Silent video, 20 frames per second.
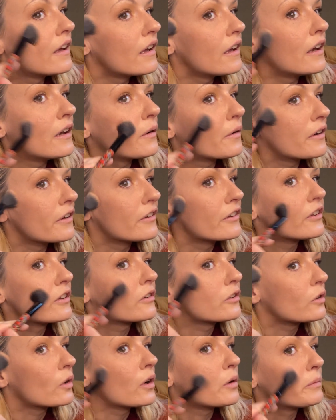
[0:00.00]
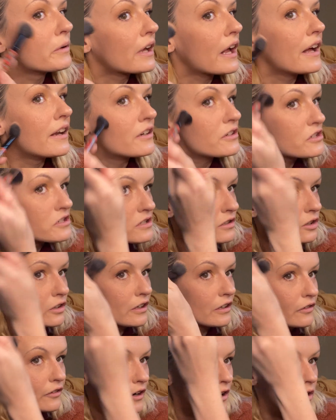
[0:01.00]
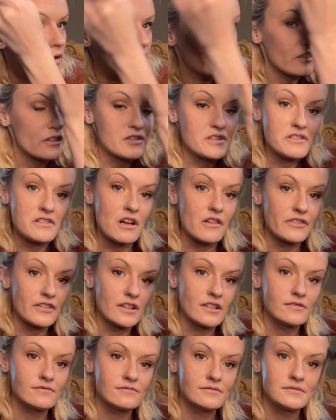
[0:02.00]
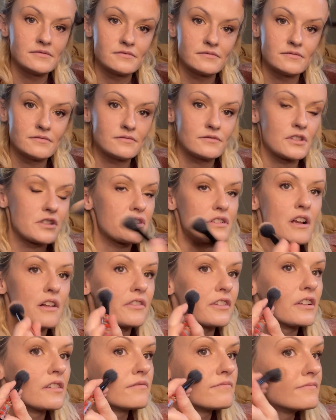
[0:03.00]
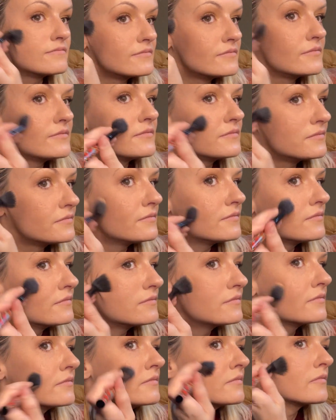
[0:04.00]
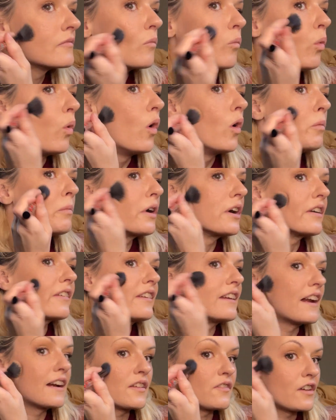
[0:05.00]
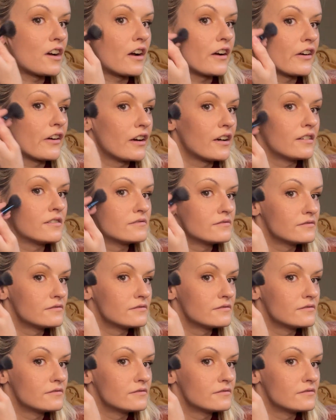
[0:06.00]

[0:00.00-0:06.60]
Anyways, so I've been kind of just looking around and there's nothing. There's nothing. Walmart's not even hiring.